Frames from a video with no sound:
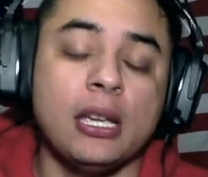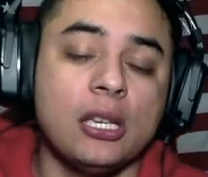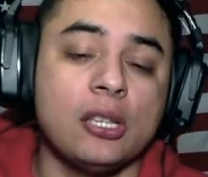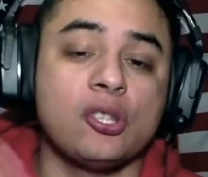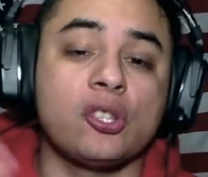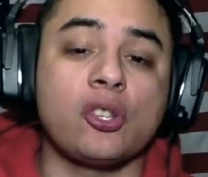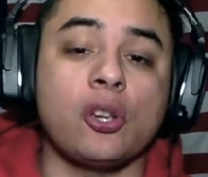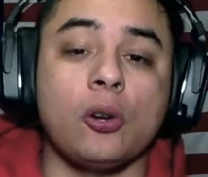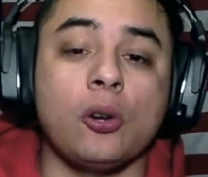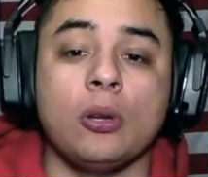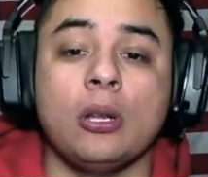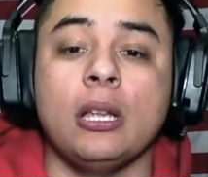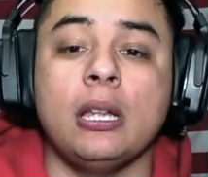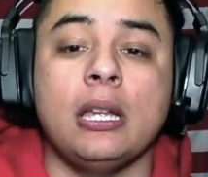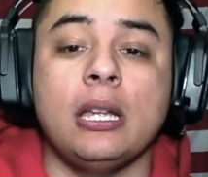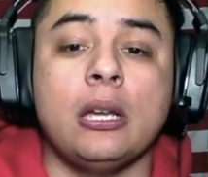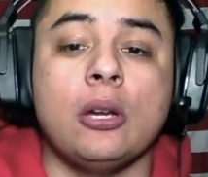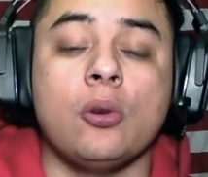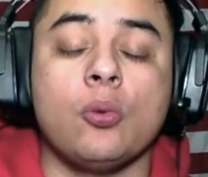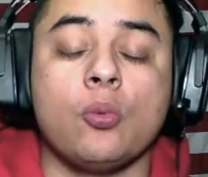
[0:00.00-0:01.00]
So
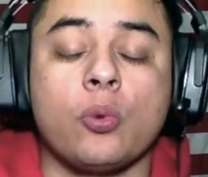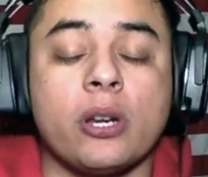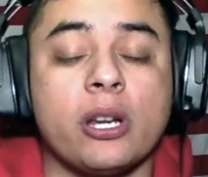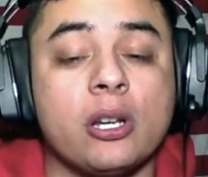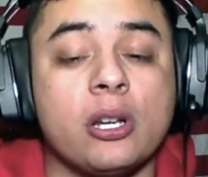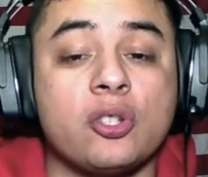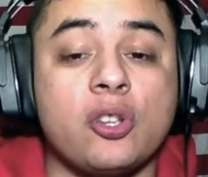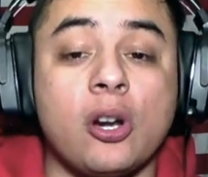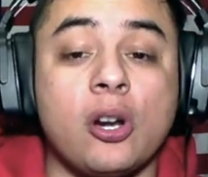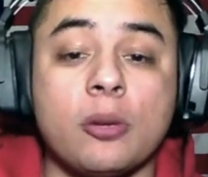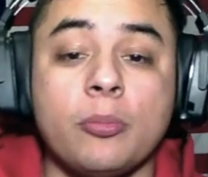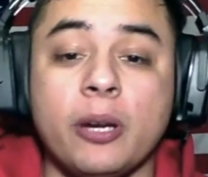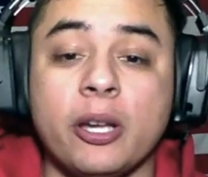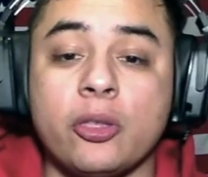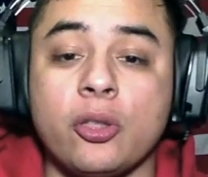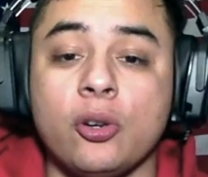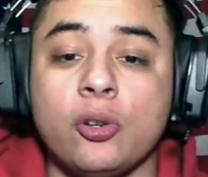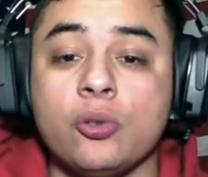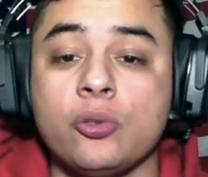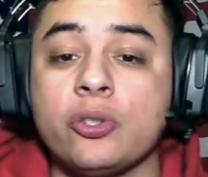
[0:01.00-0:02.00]
we're going to talk about
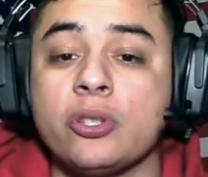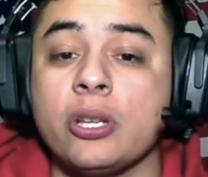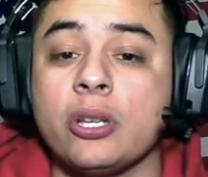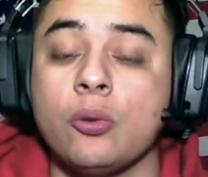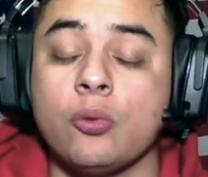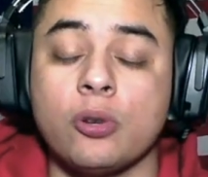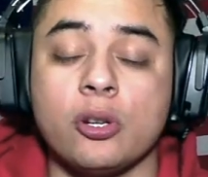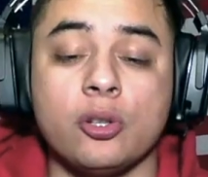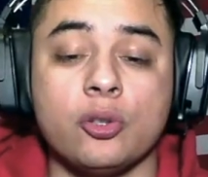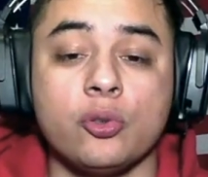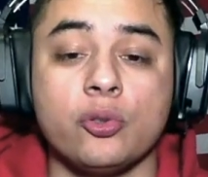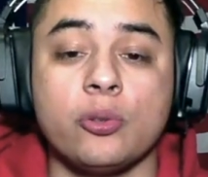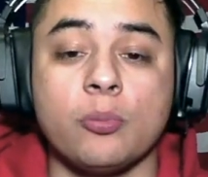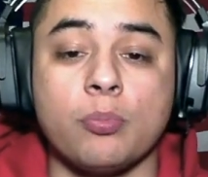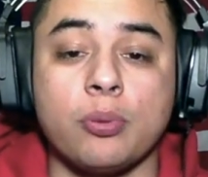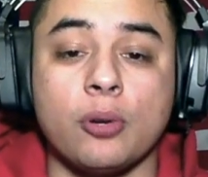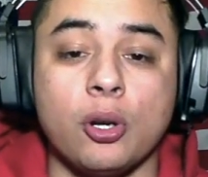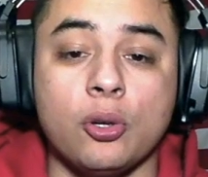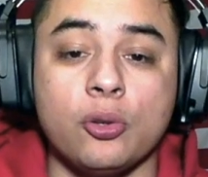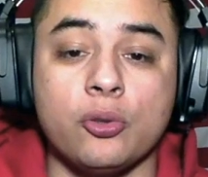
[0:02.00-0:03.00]
those. We're going to do some
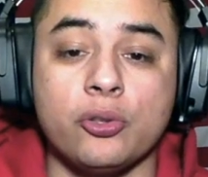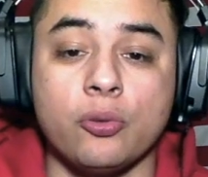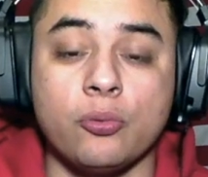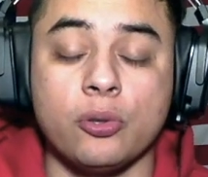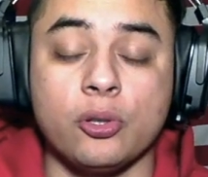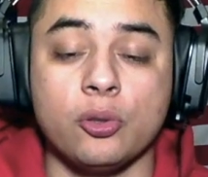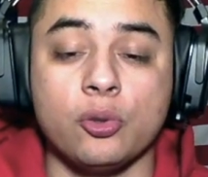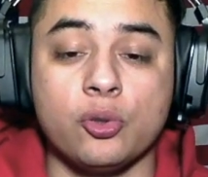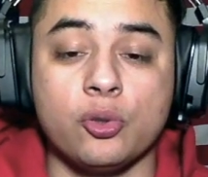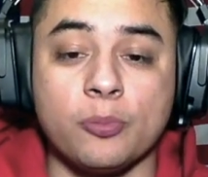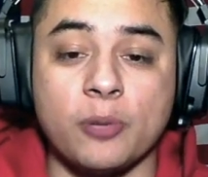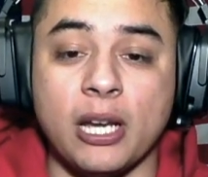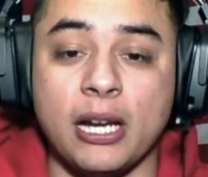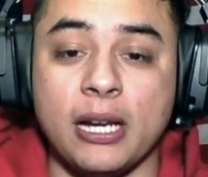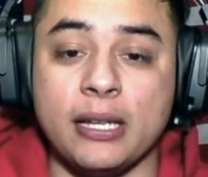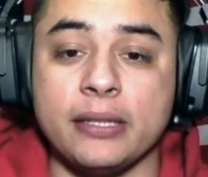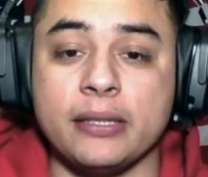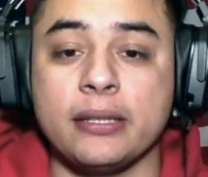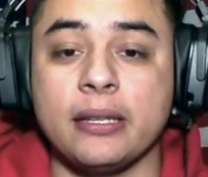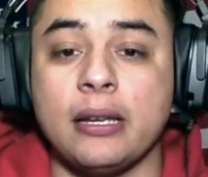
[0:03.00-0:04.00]
pros, we're going to do some
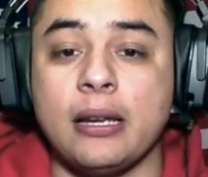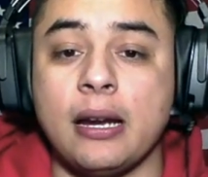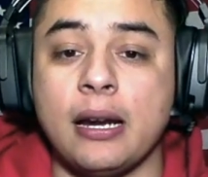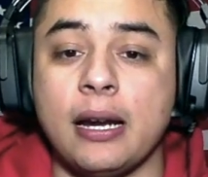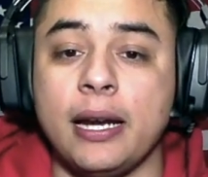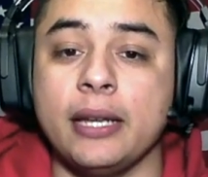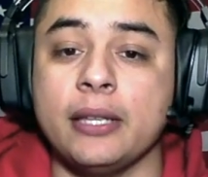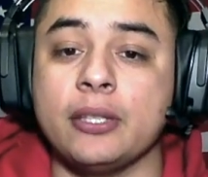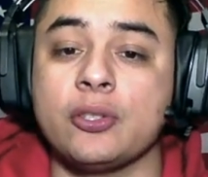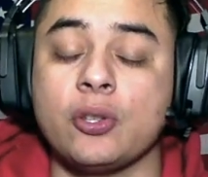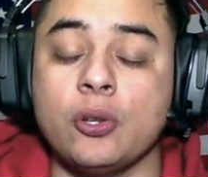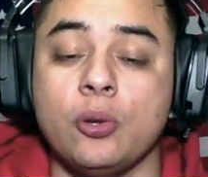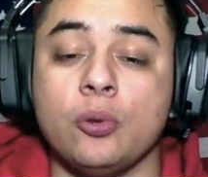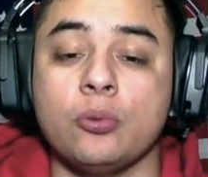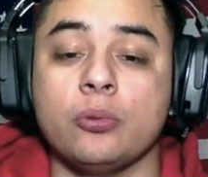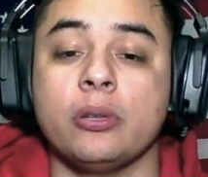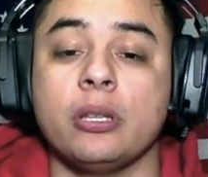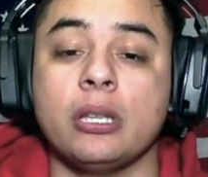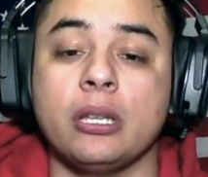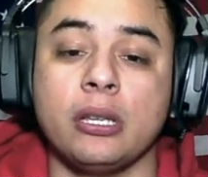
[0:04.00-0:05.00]
cons. Alright, so
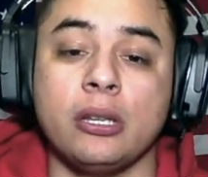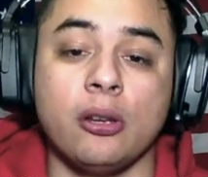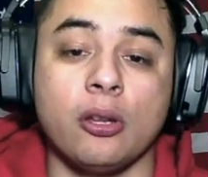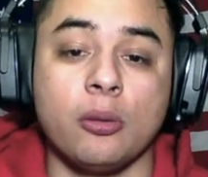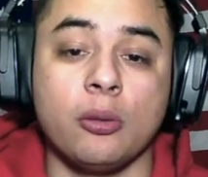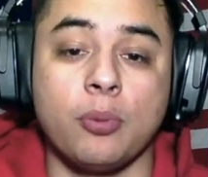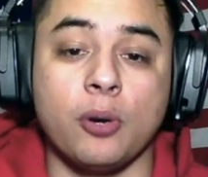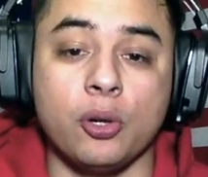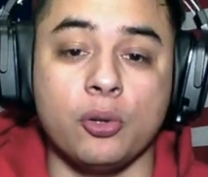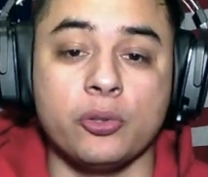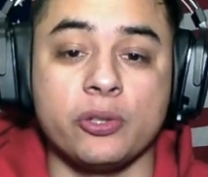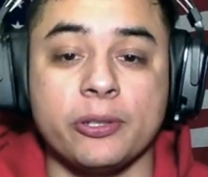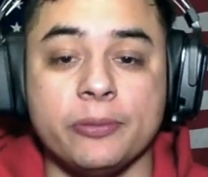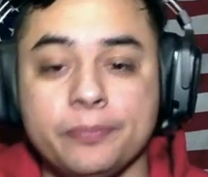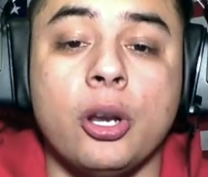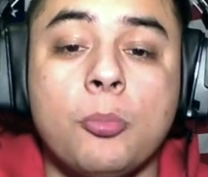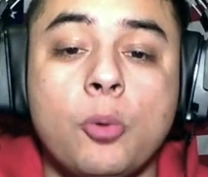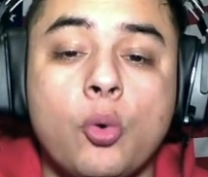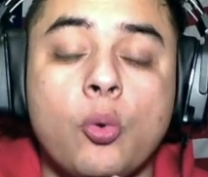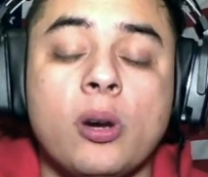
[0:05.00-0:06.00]
here are the pros.
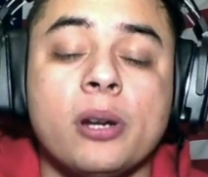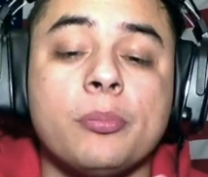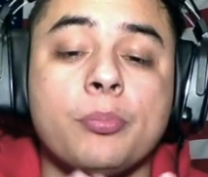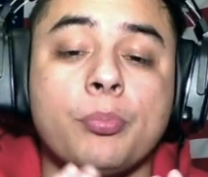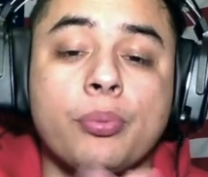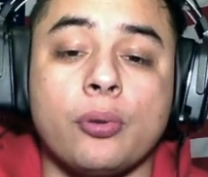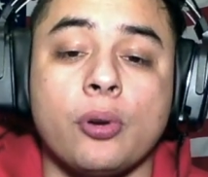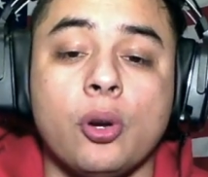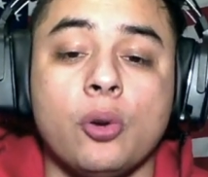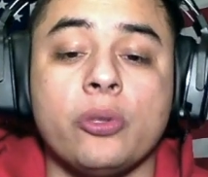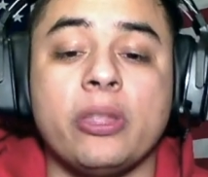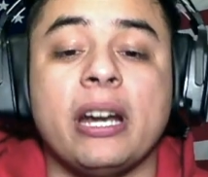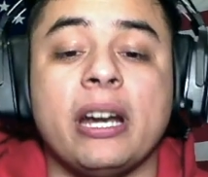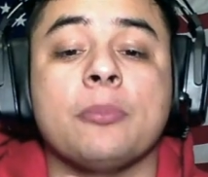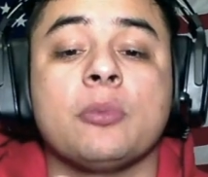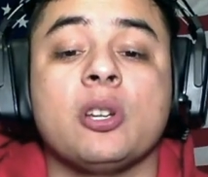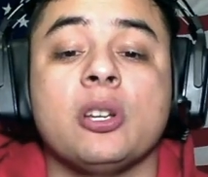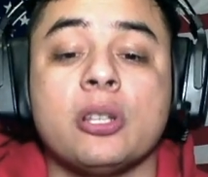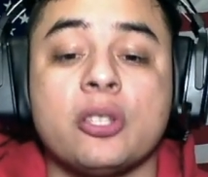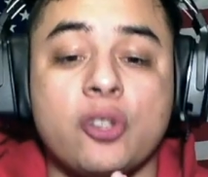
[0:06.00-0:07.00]
Number one pro that
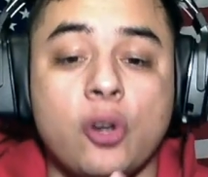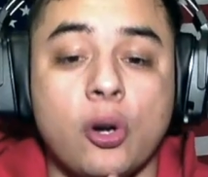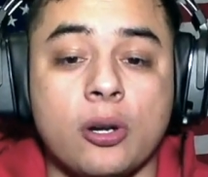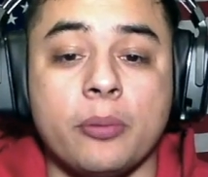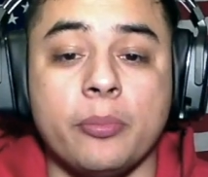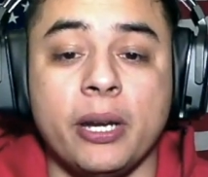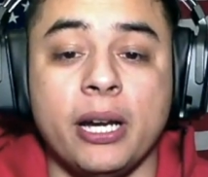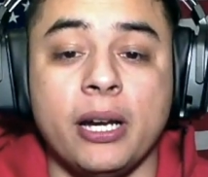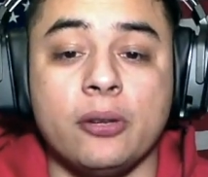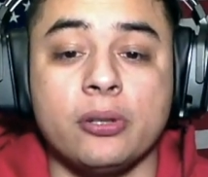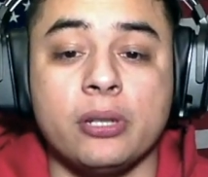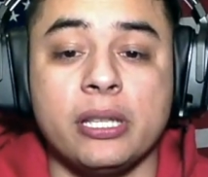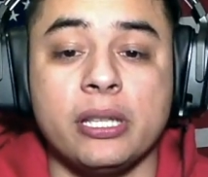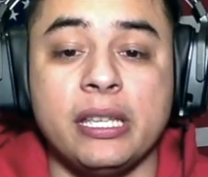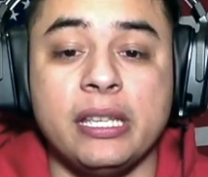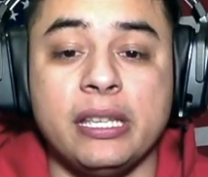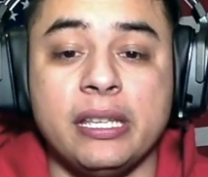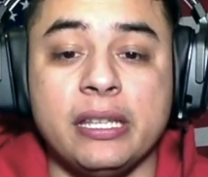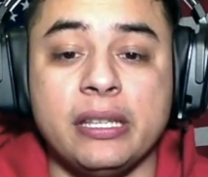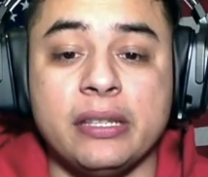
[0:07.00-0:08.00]
I'm going to talk about
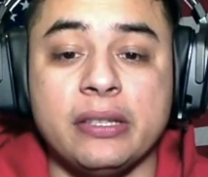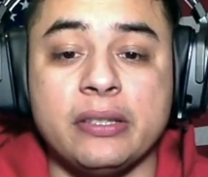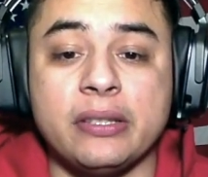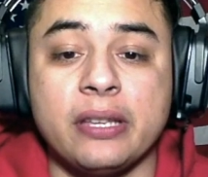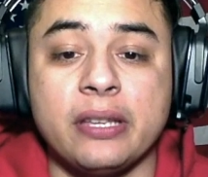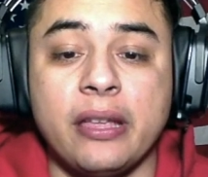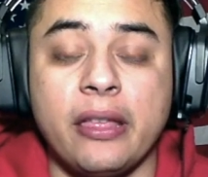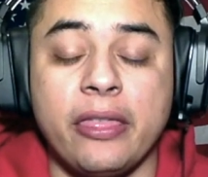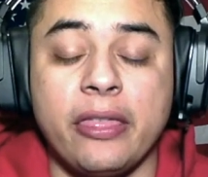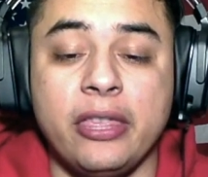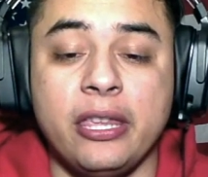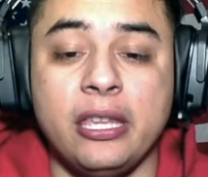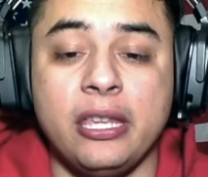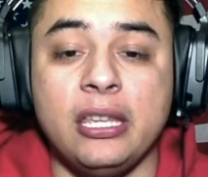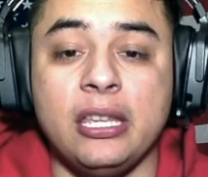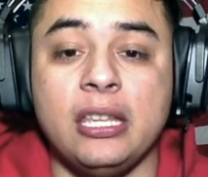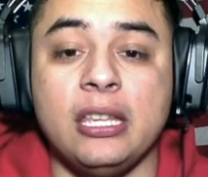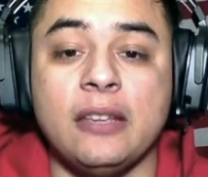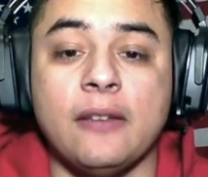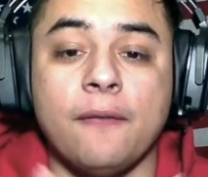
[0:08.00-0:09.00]
is
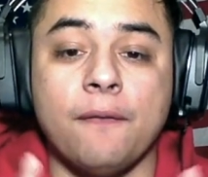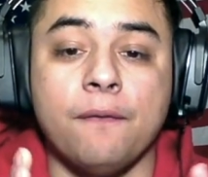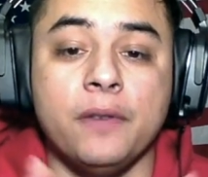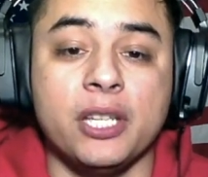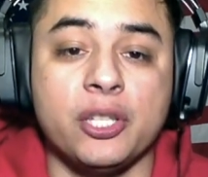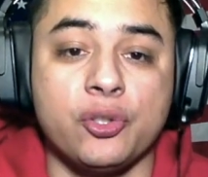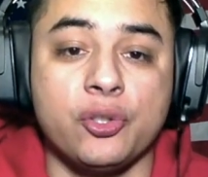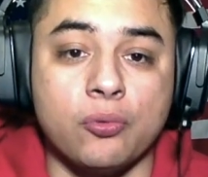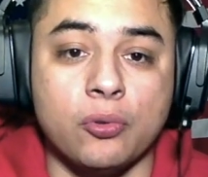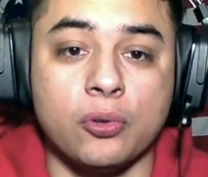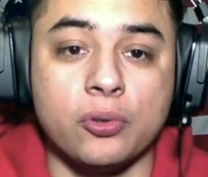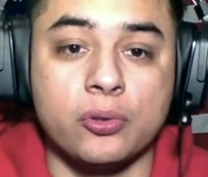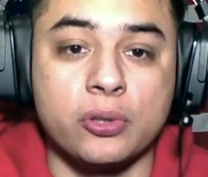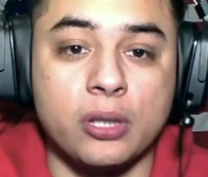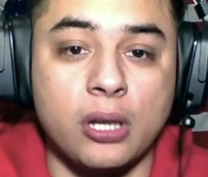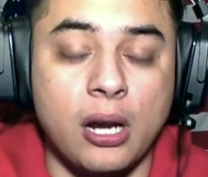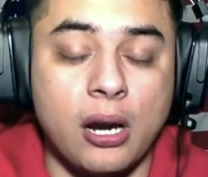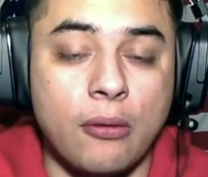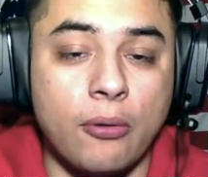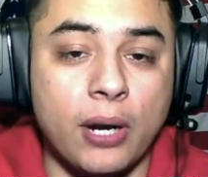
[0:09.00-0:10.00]
the
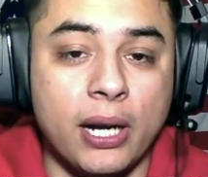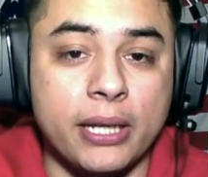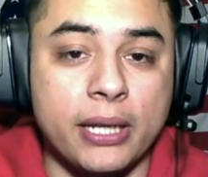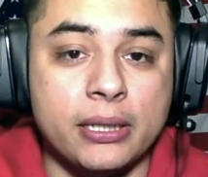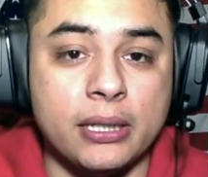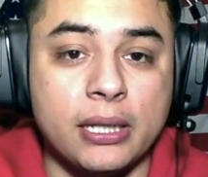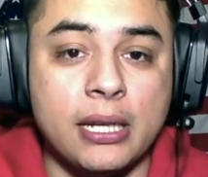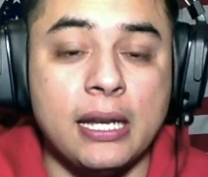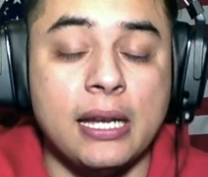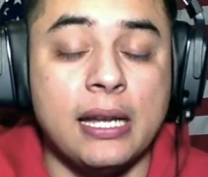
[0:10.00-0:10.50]
visuals. Alright?